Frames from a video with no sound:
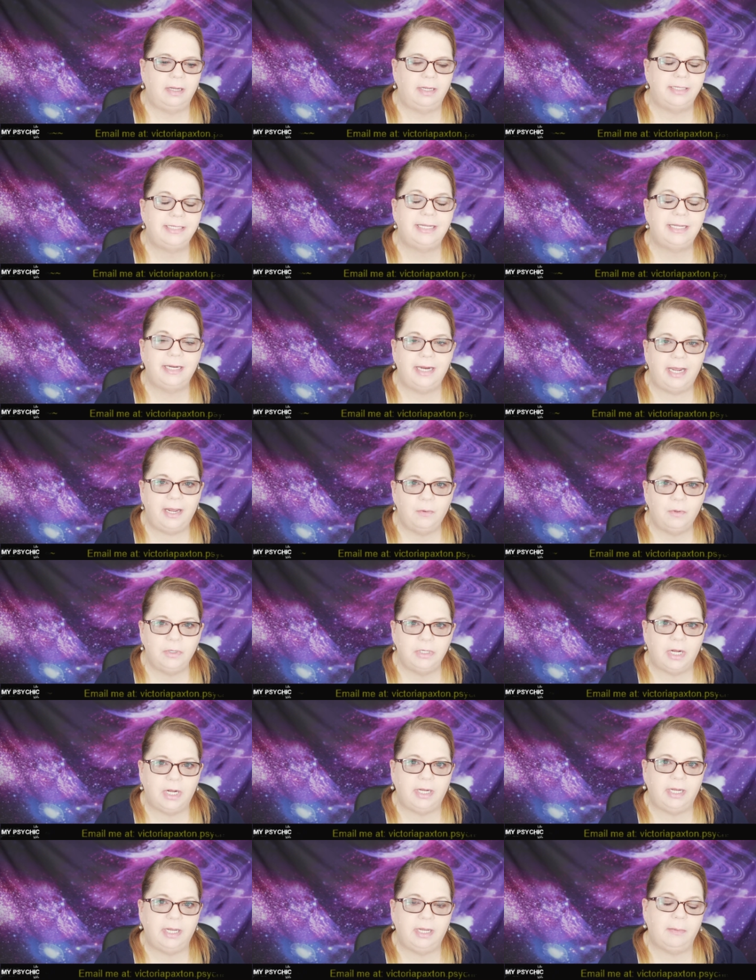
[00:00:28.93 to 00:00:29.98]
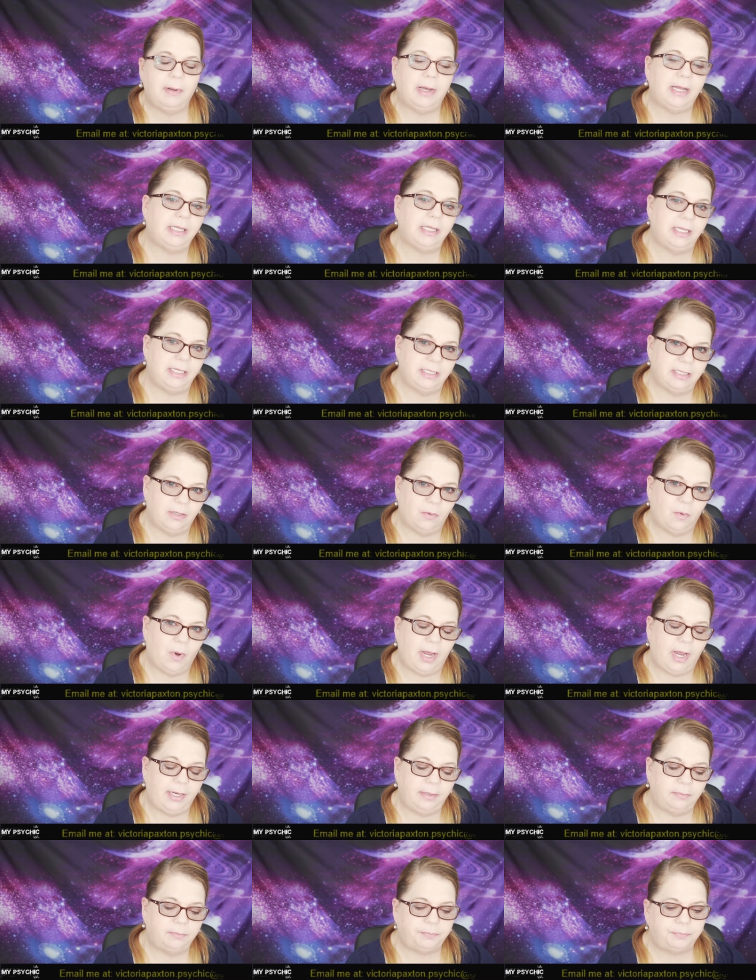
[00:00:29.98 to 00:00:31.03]
today we're talking about Lisa
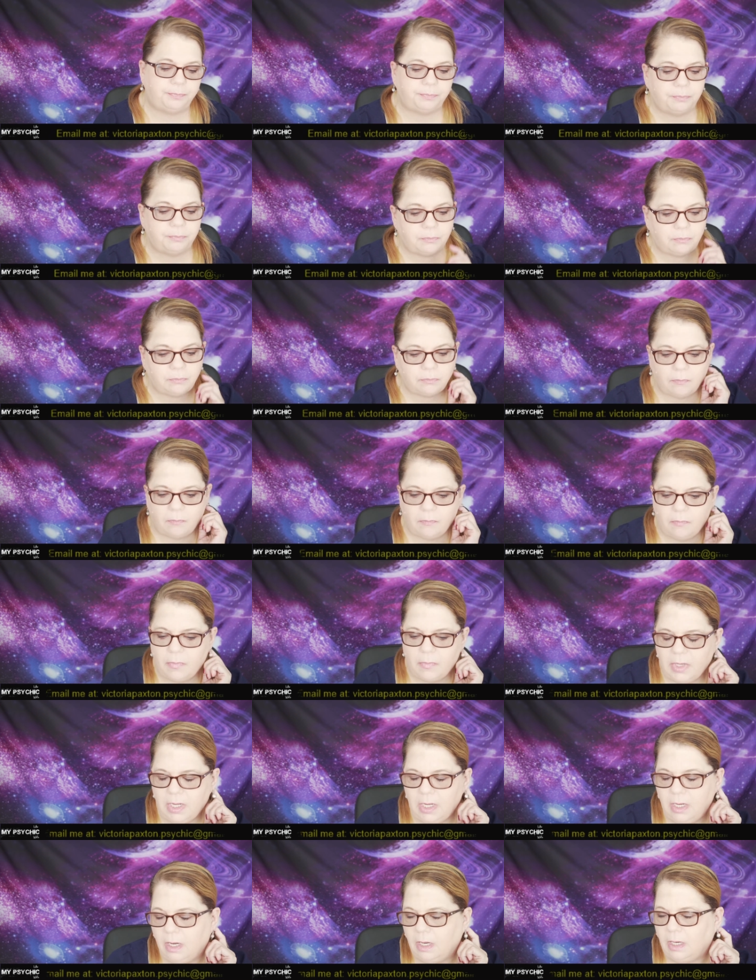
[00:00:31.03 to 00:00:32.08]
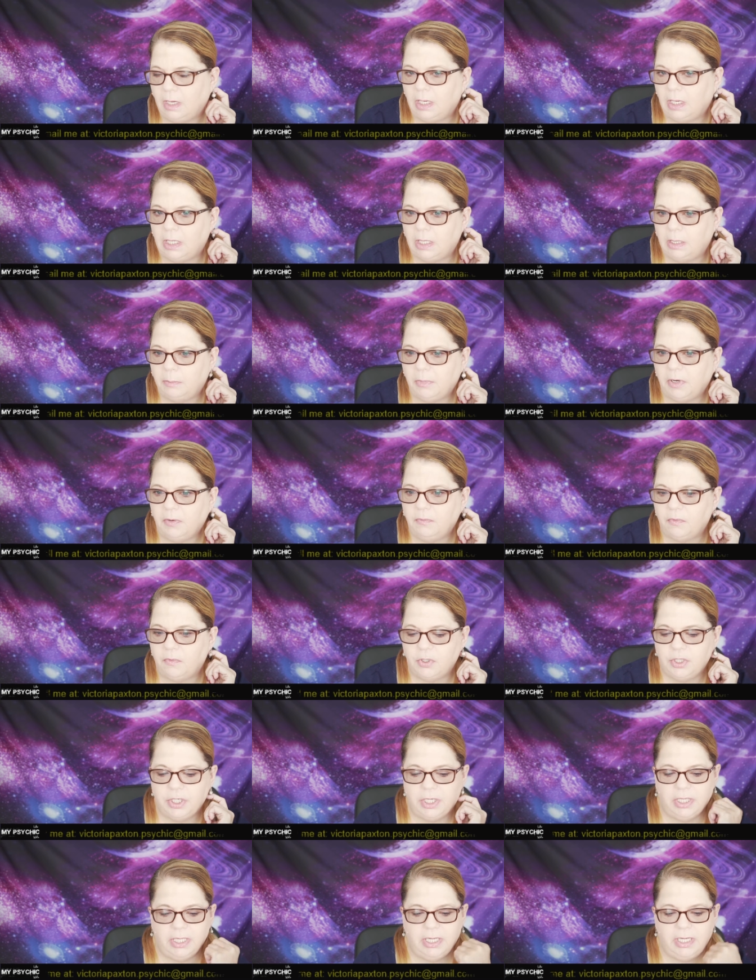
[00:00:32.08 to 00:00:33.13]
White. Um,
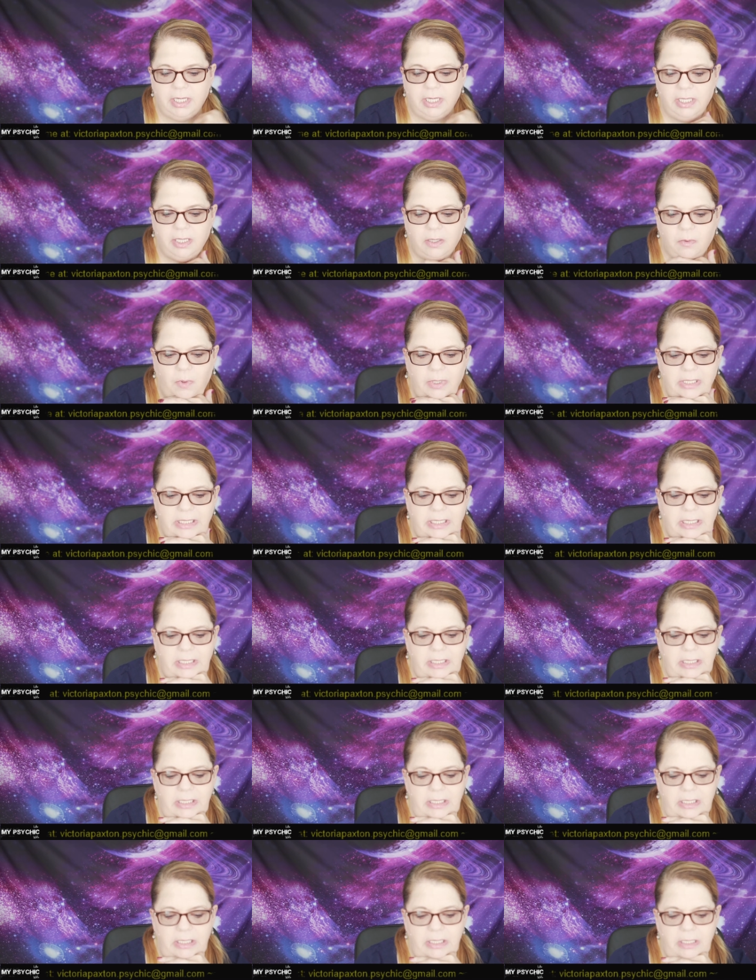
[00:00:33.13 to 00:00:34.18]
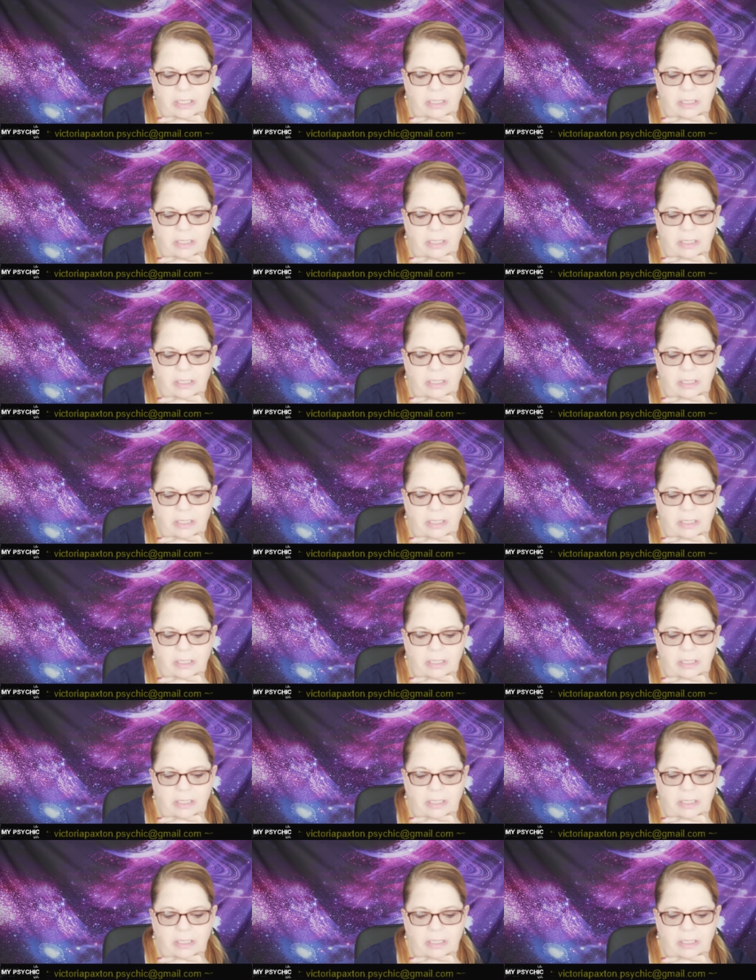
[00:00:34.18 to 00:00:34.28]
unfortunately, there wasn't